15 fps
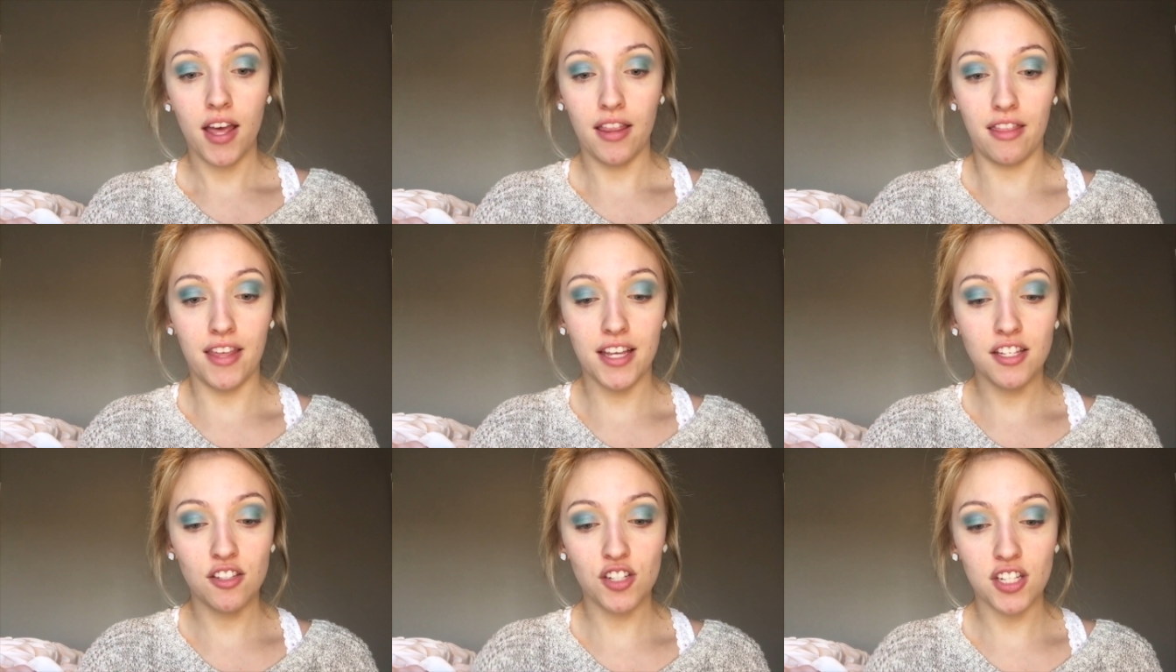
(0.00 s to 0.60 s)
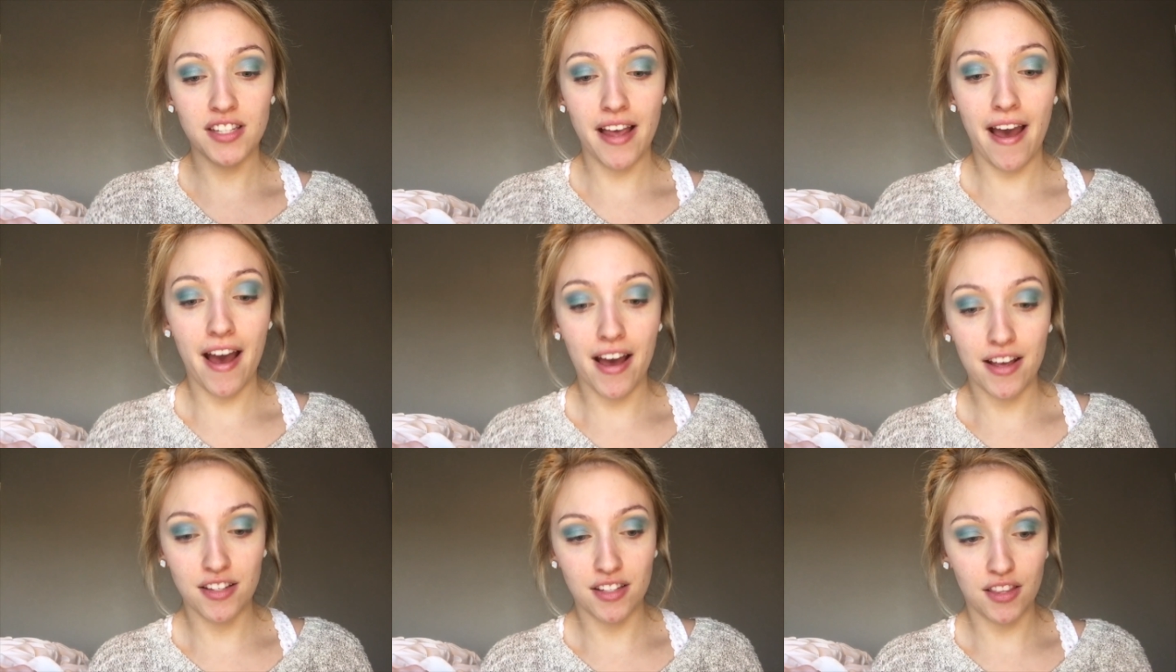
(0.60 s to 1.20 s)
This is
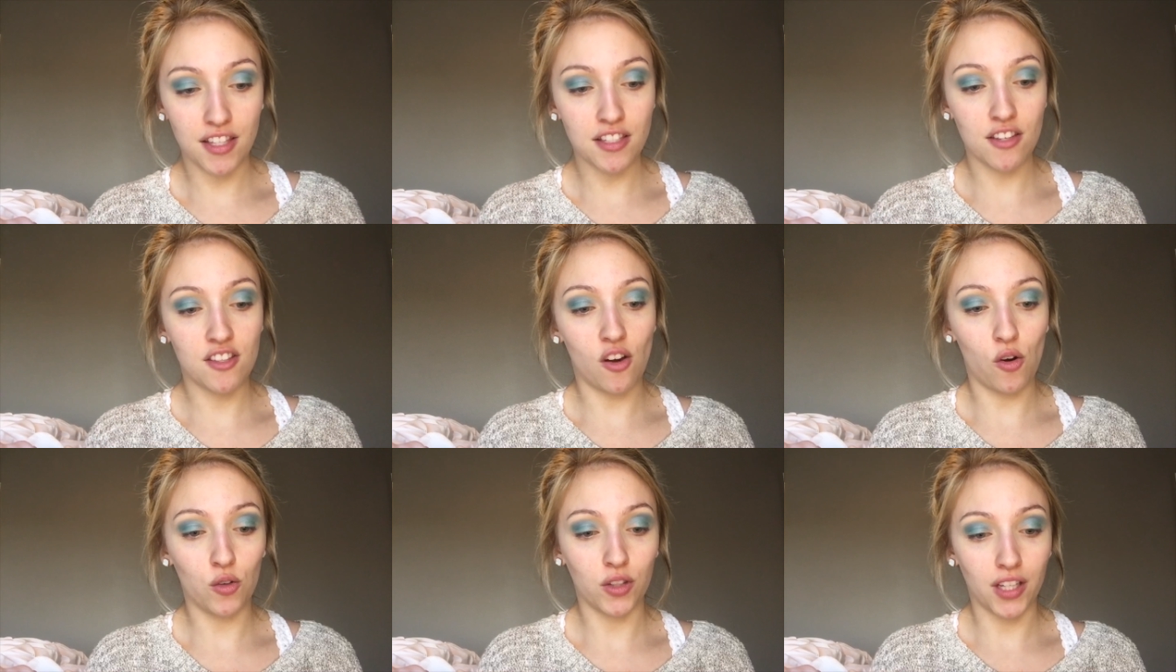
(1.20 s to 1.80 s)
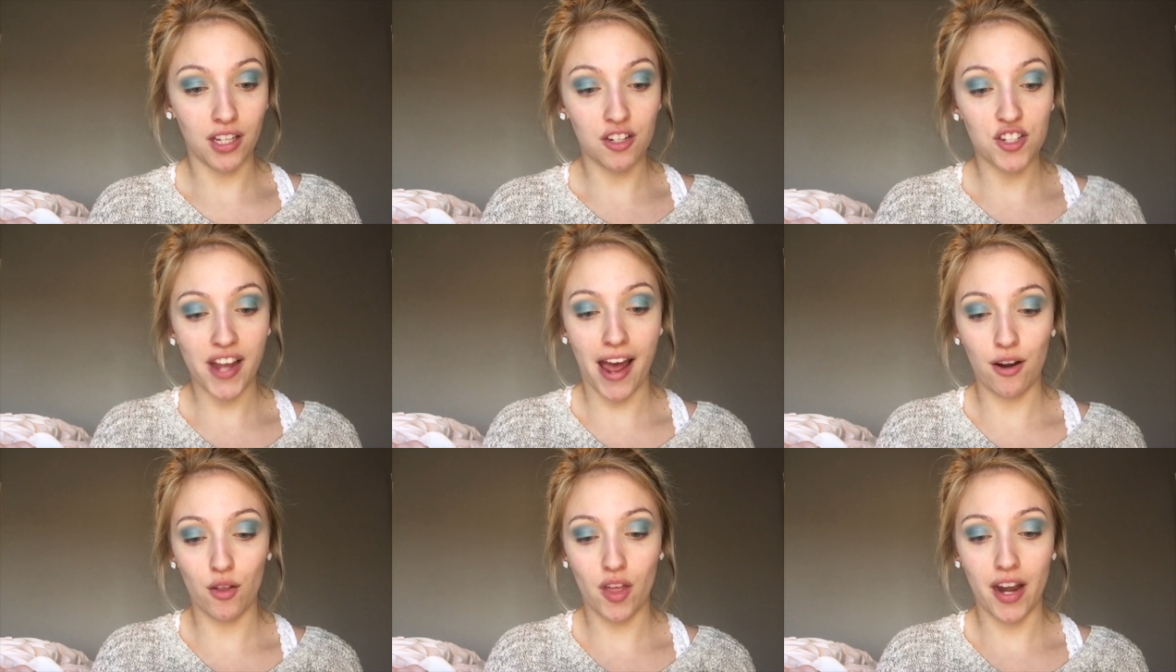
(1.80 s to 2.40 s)
the only
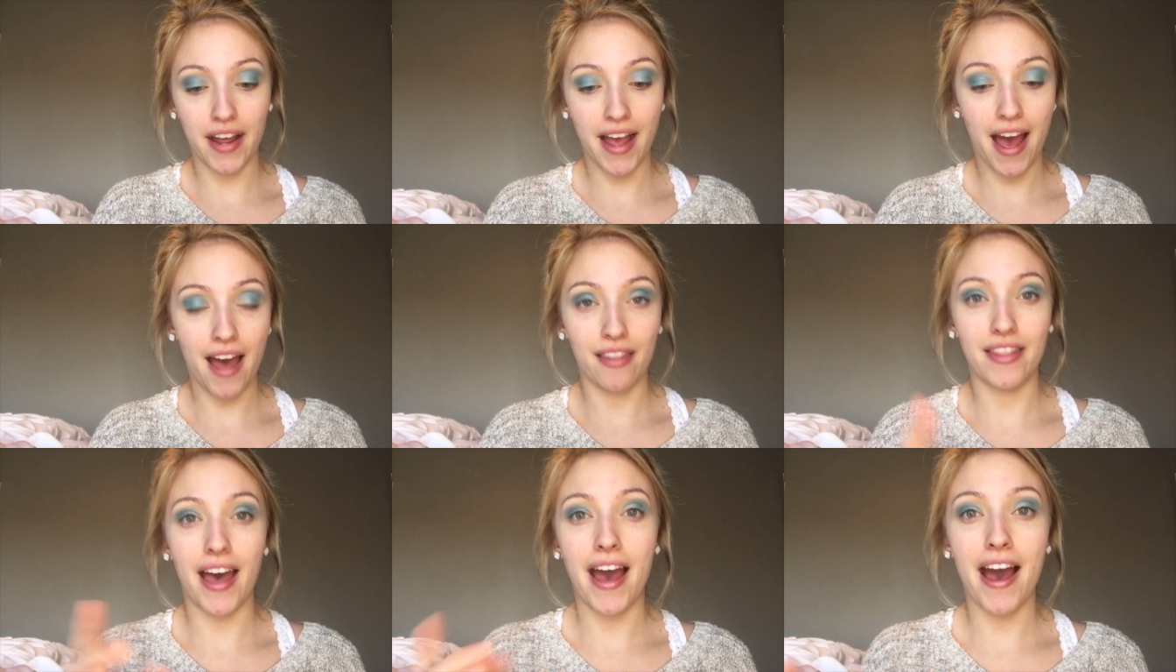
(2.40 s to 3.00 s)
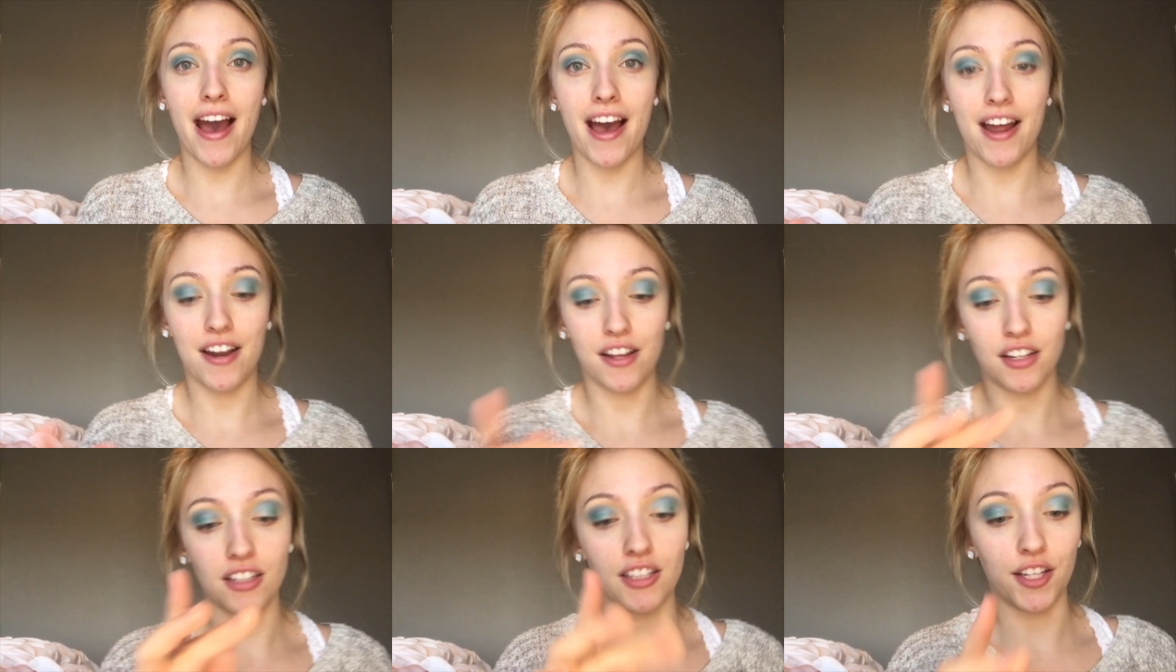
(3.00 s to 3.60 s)
shadow that I had that
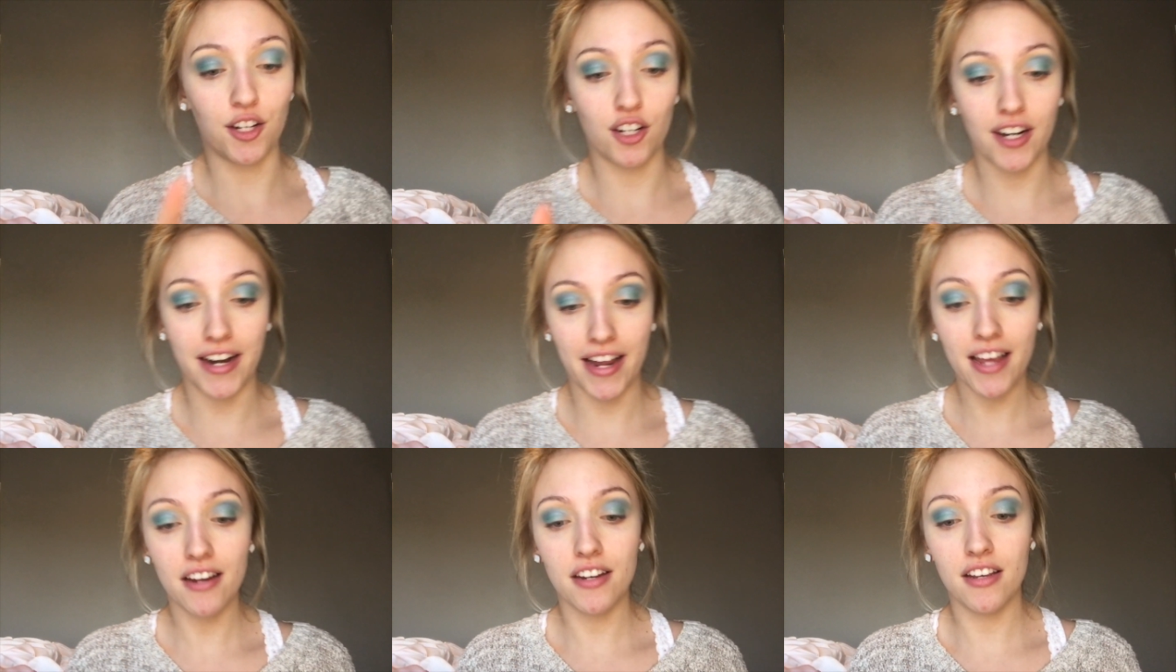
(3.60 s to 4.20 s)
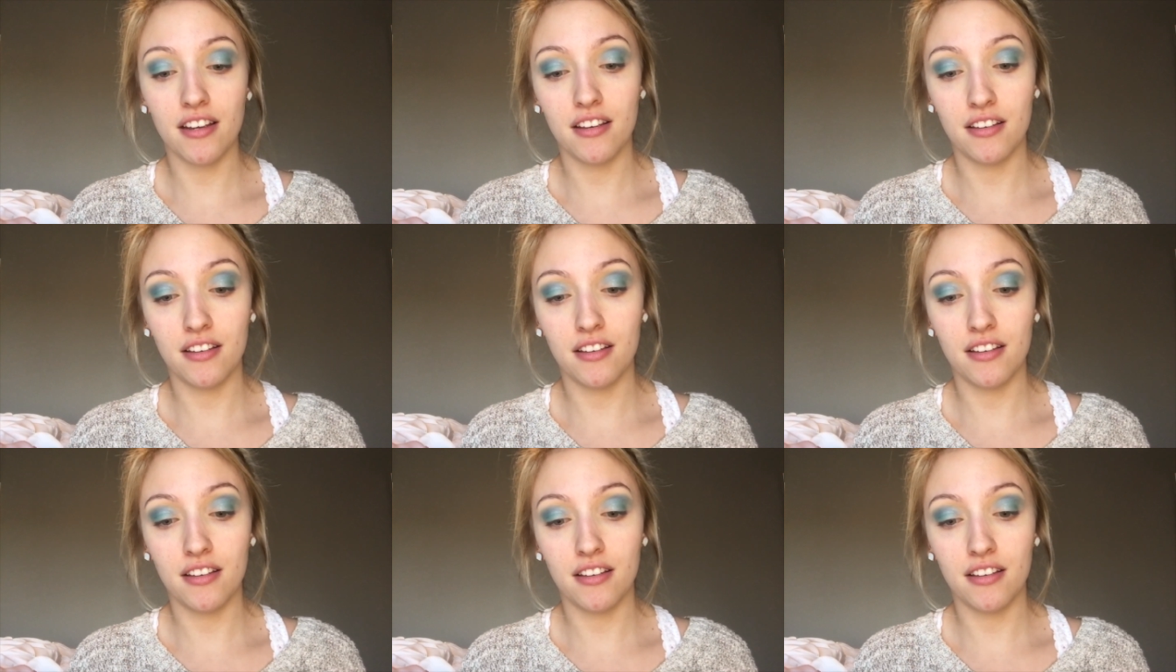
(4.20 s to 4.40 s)
had glitter in it.